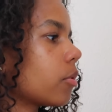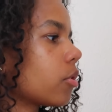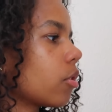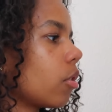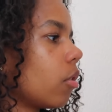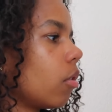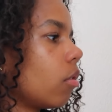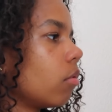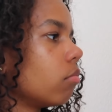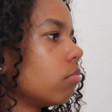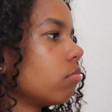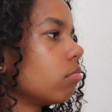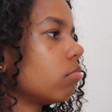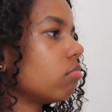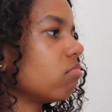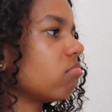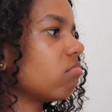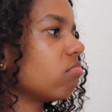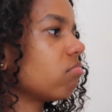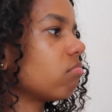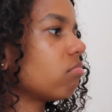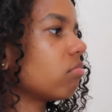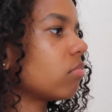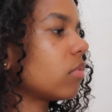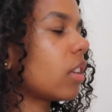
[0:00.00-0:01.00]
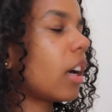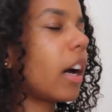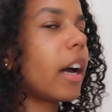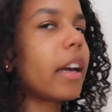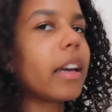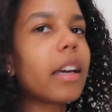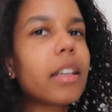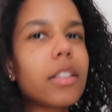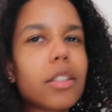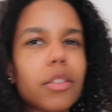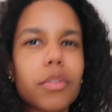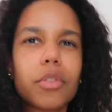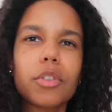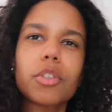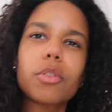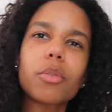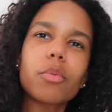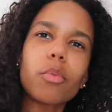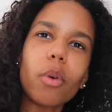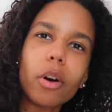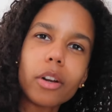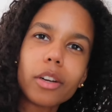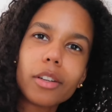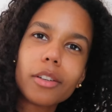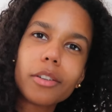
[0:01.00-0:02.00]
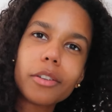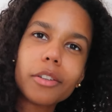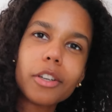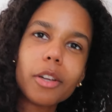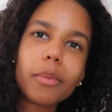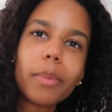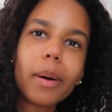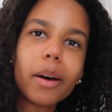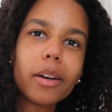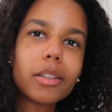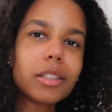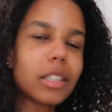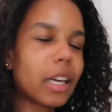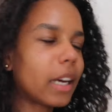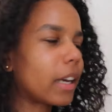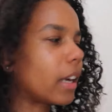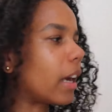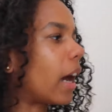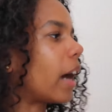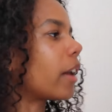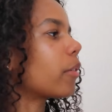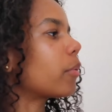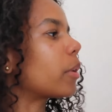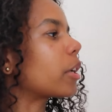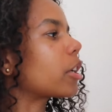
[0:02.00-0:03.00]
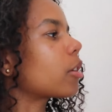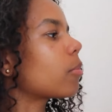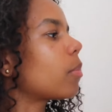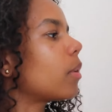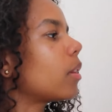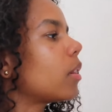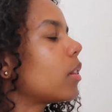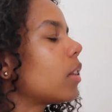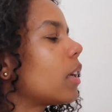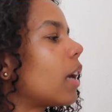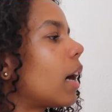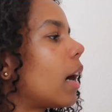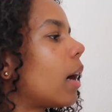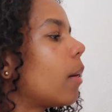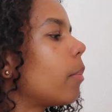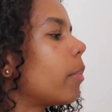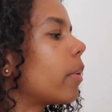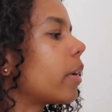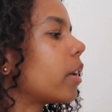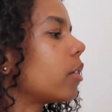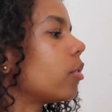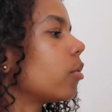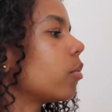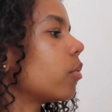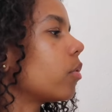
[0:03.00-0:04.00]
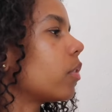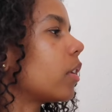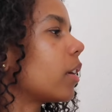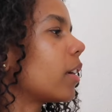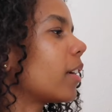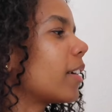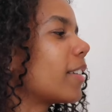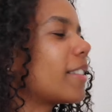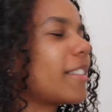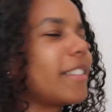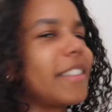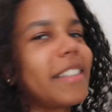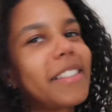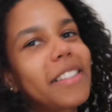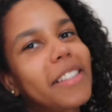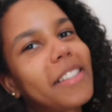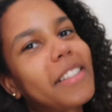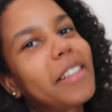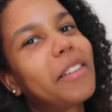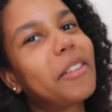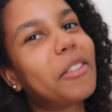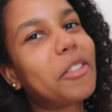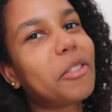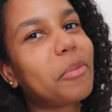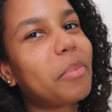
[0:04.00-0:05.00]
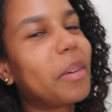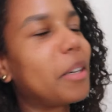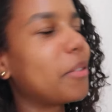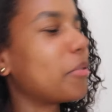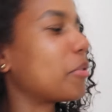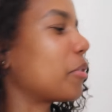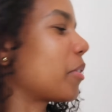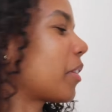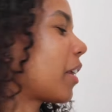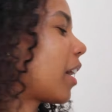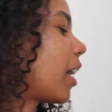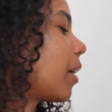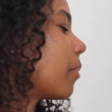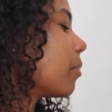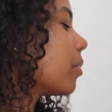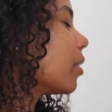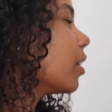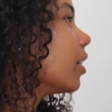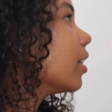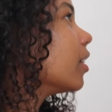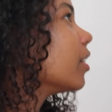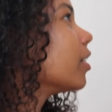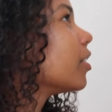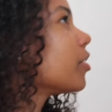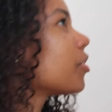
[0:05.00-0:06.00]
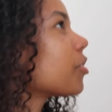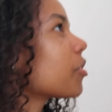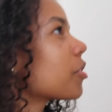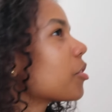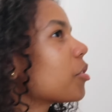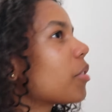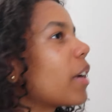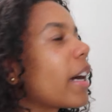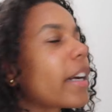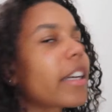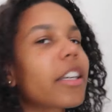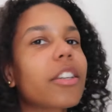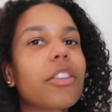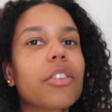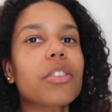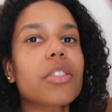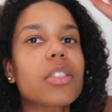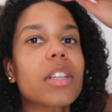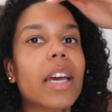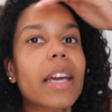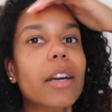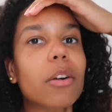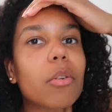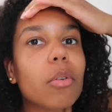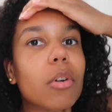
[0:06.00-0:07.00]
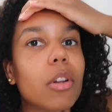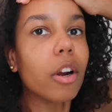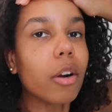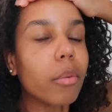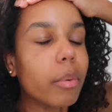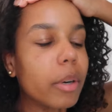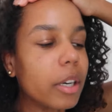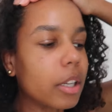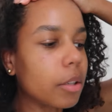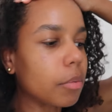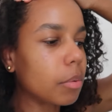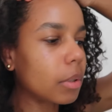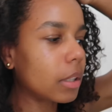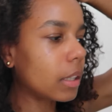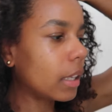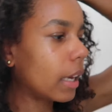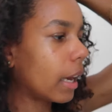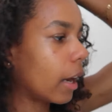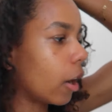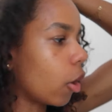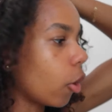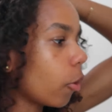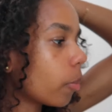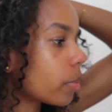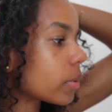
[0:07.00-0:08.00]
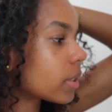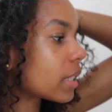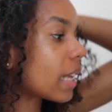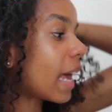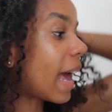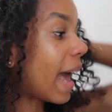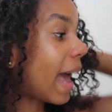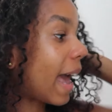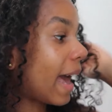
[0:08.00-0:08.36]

So I guess if you want to learn about it, I can recommend the app, but I don't think it's necessary to pay for the app. Just tracking your cycle already really helps.